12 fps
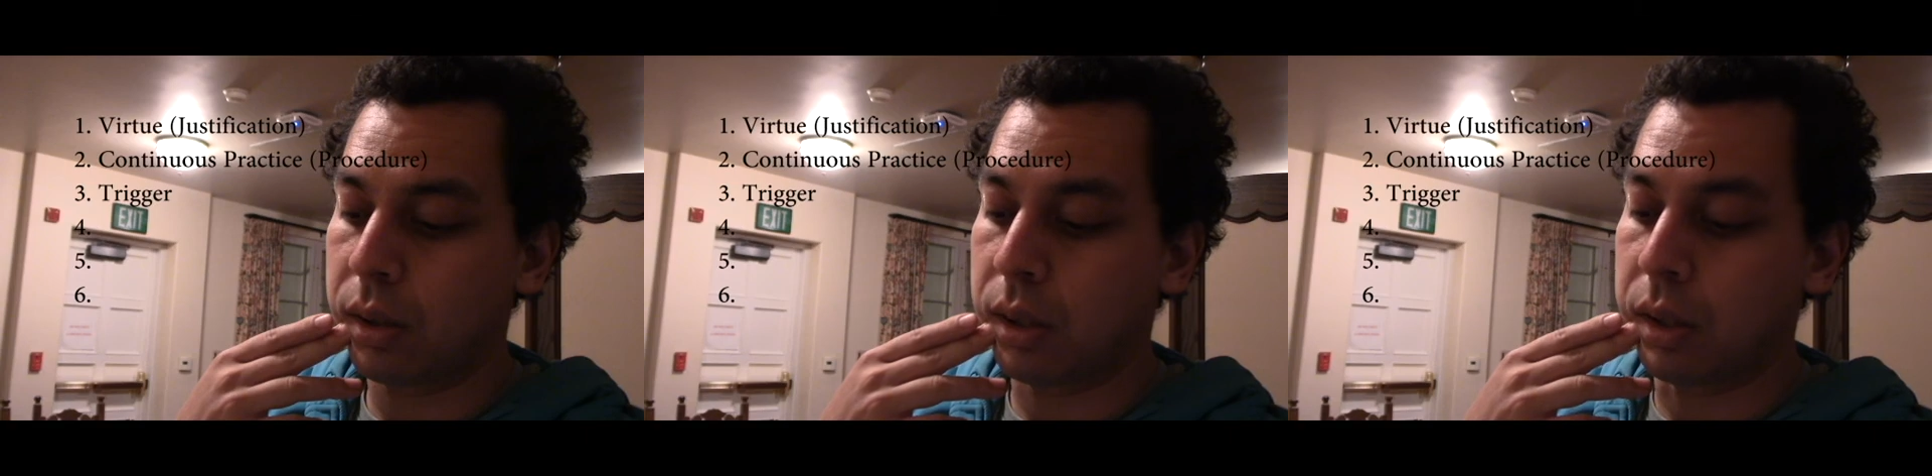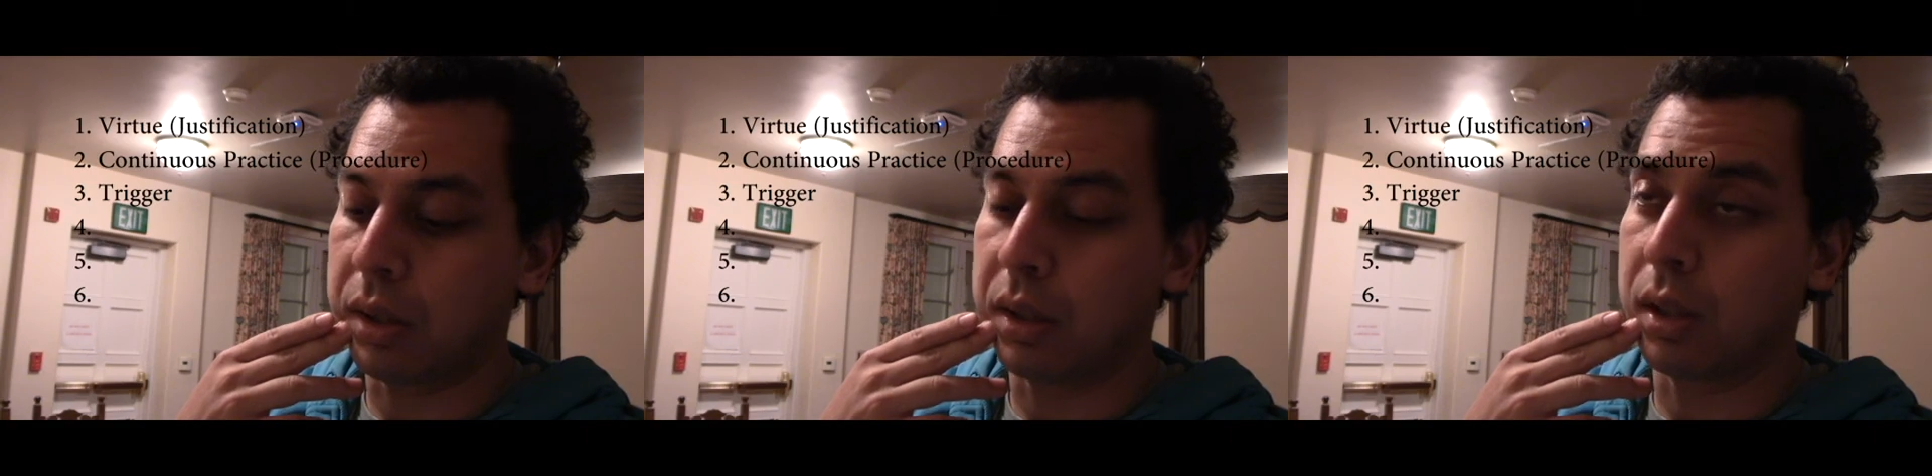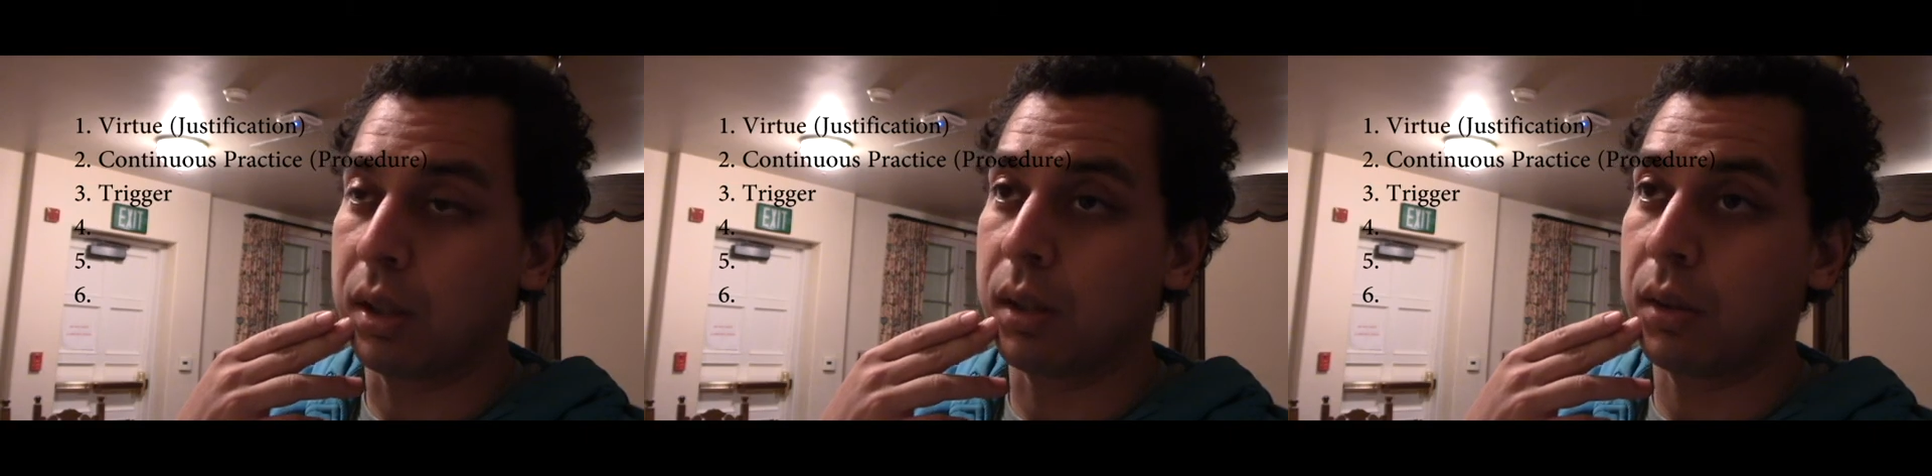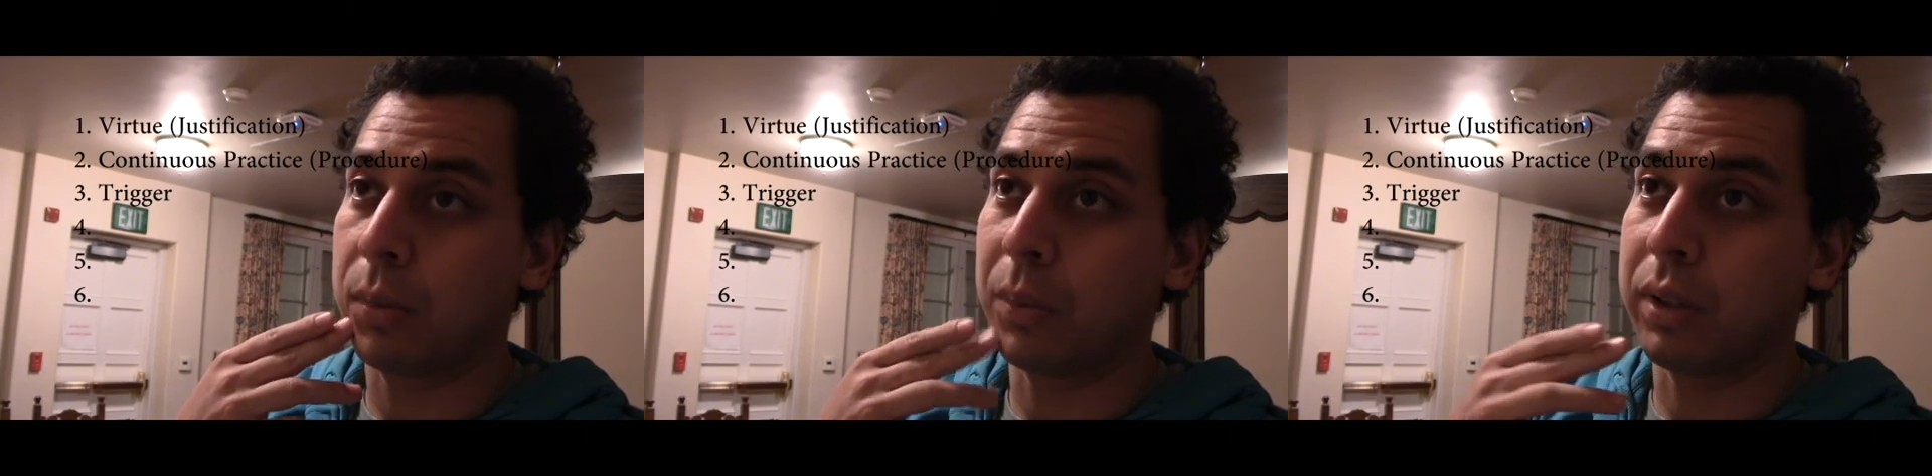and uh,
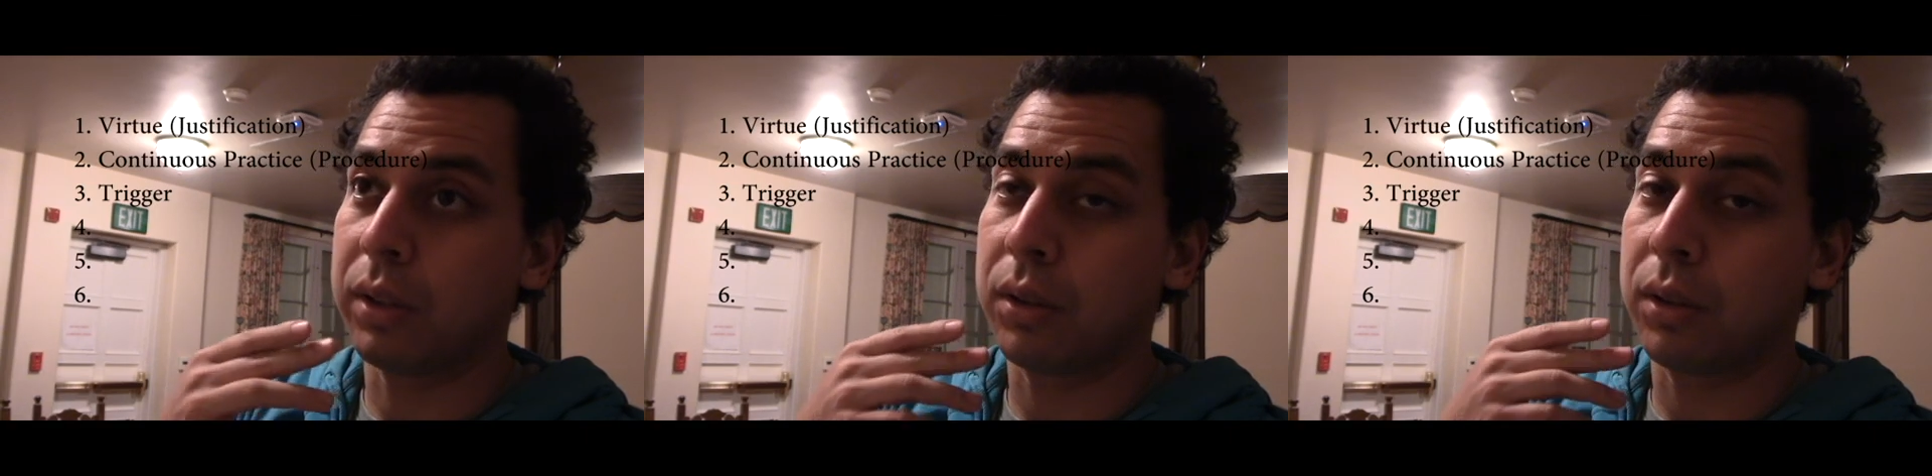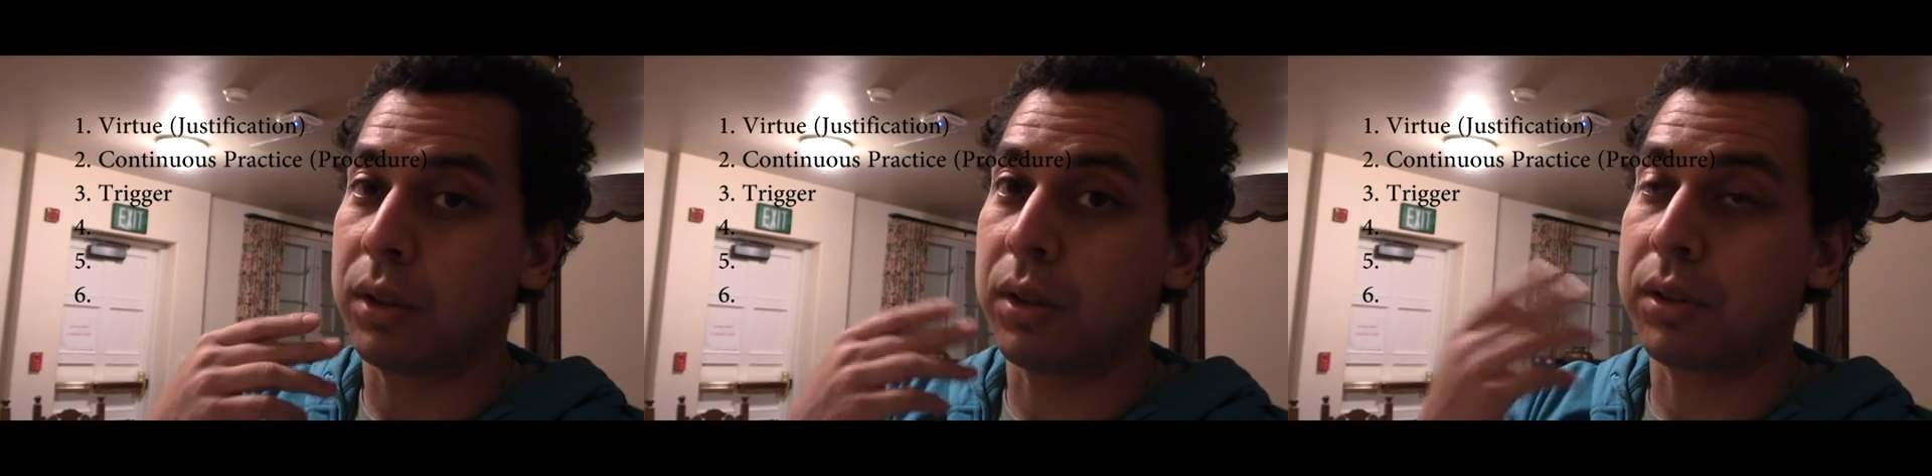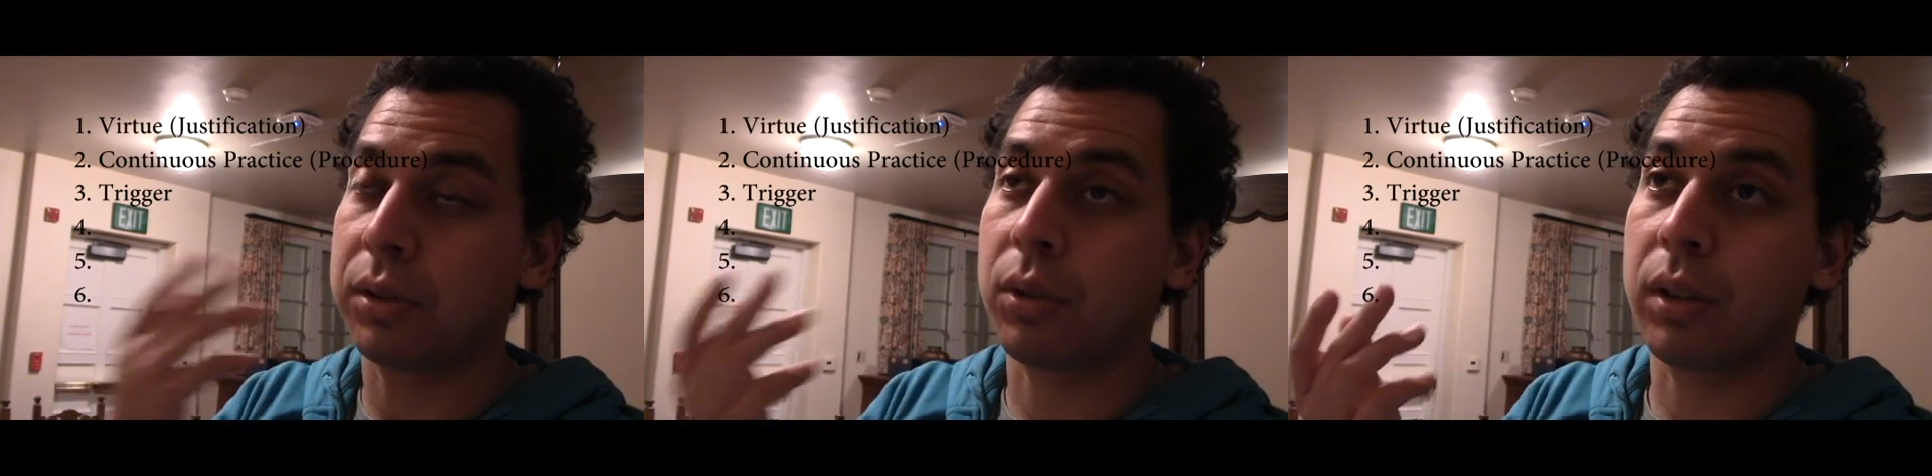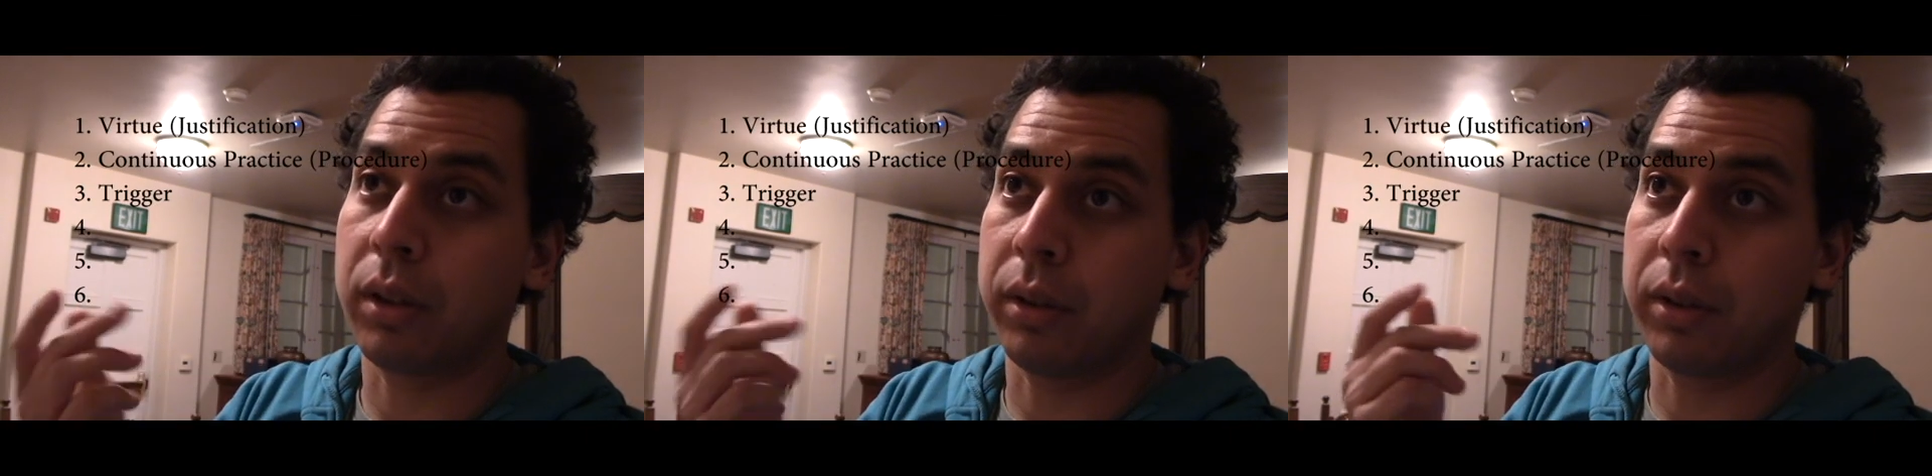when there's
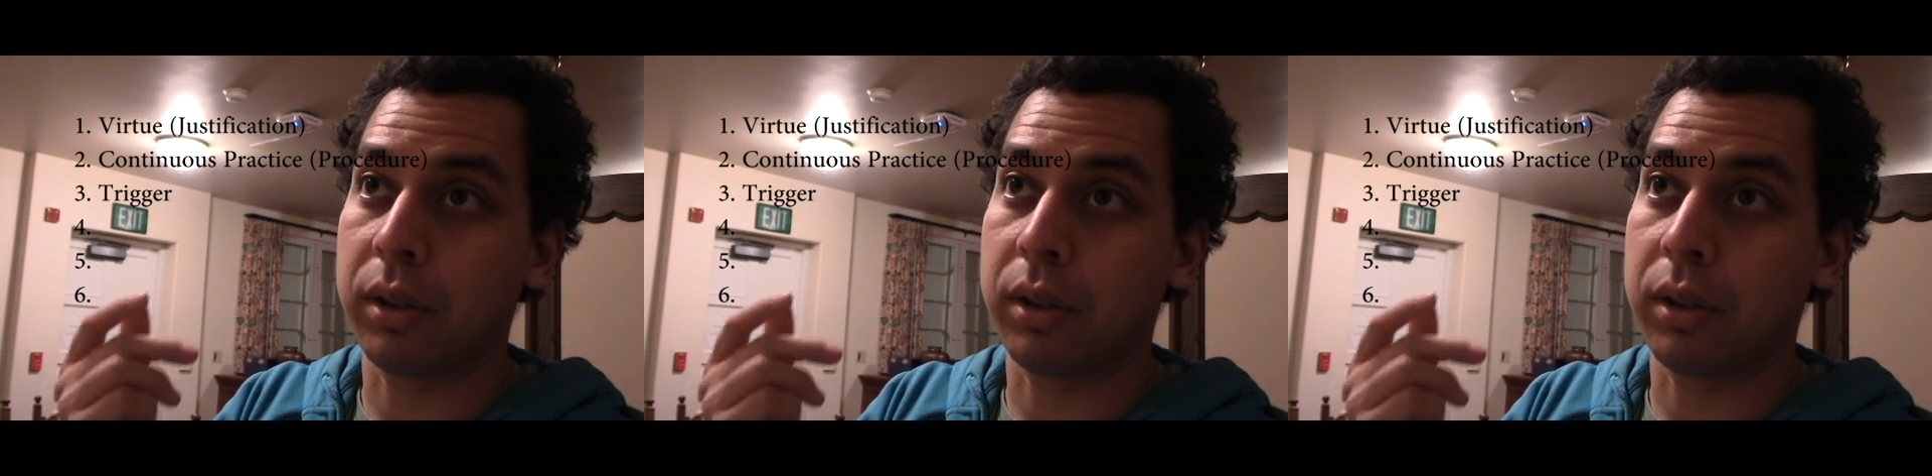trigger,